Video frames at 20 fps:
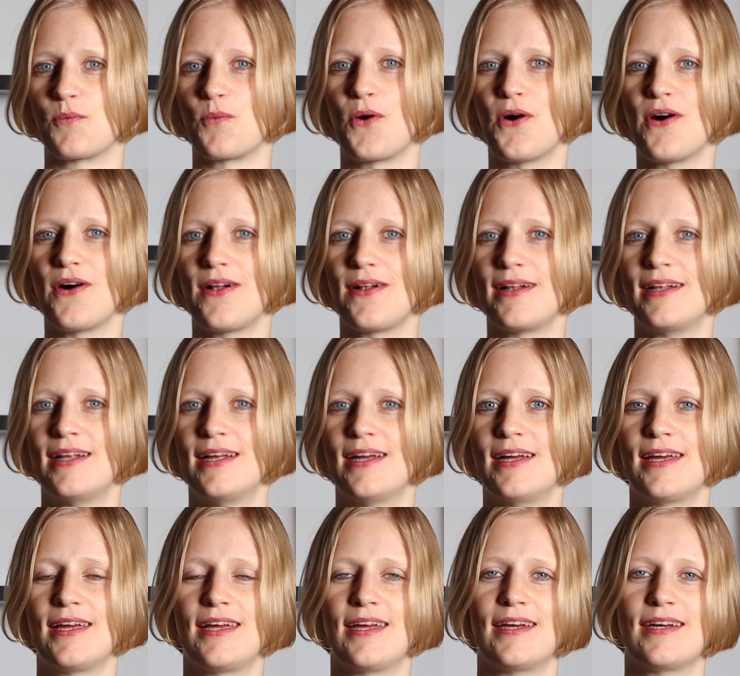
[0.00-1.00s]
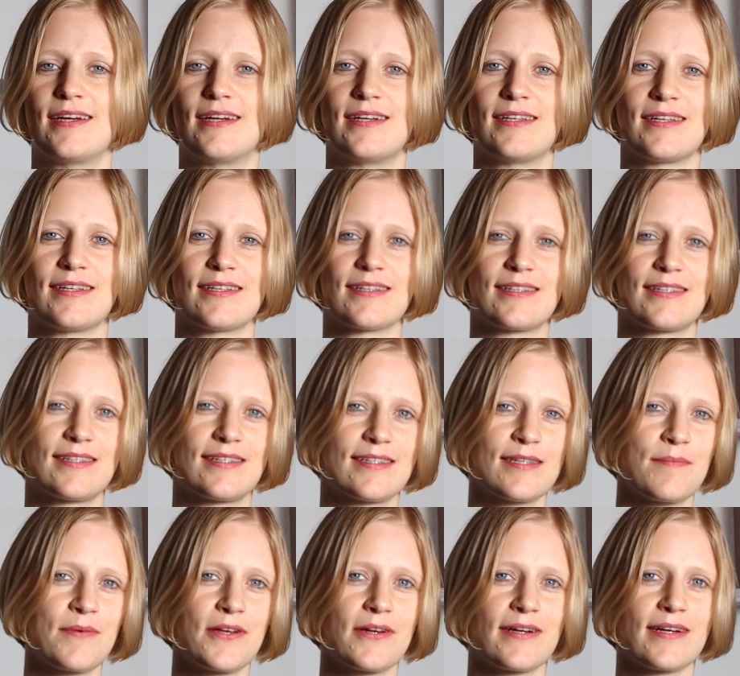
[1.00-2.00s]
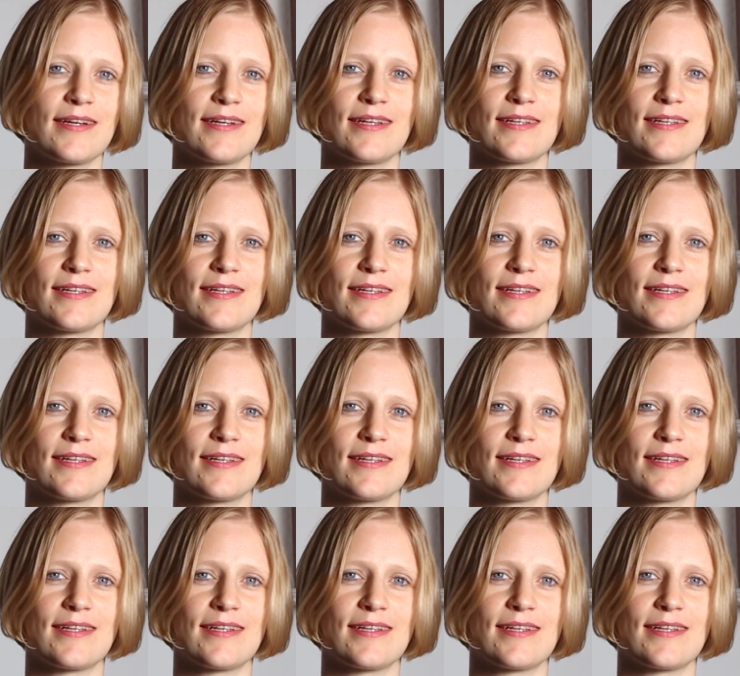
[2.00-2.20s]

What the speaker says: wall and is similar